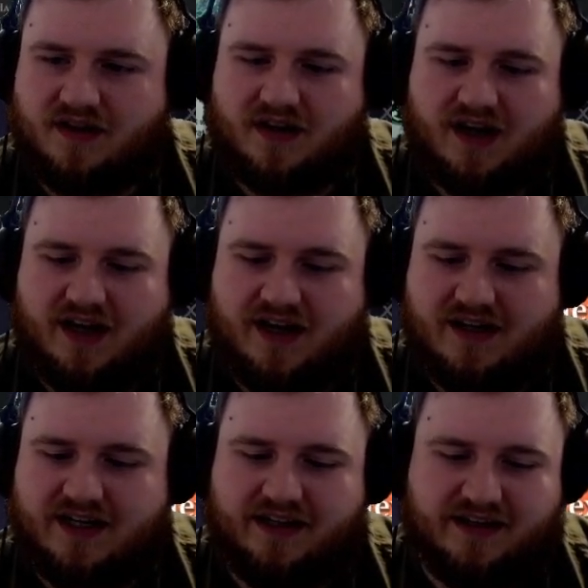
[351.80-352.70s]
Kind
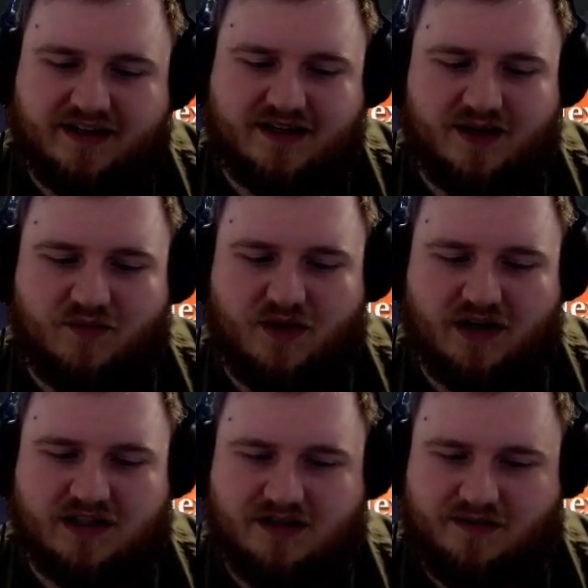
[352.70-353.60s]
of telling us they
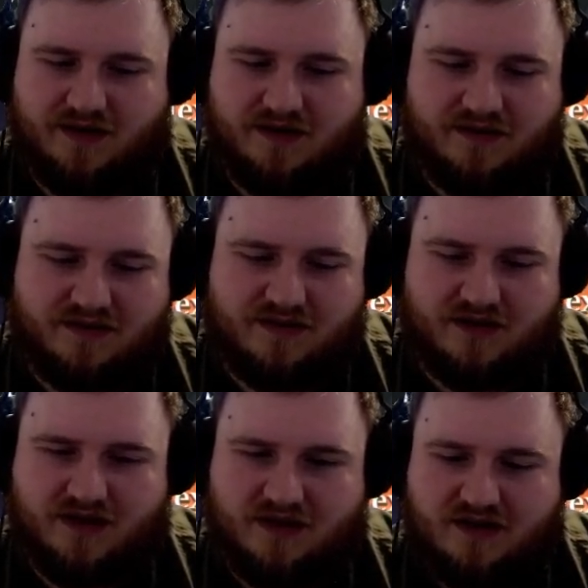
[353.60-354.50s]
want to, though.
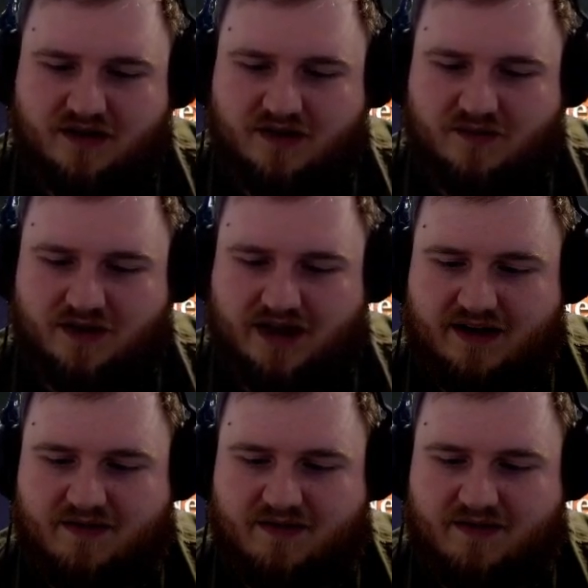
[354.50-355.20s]
We have a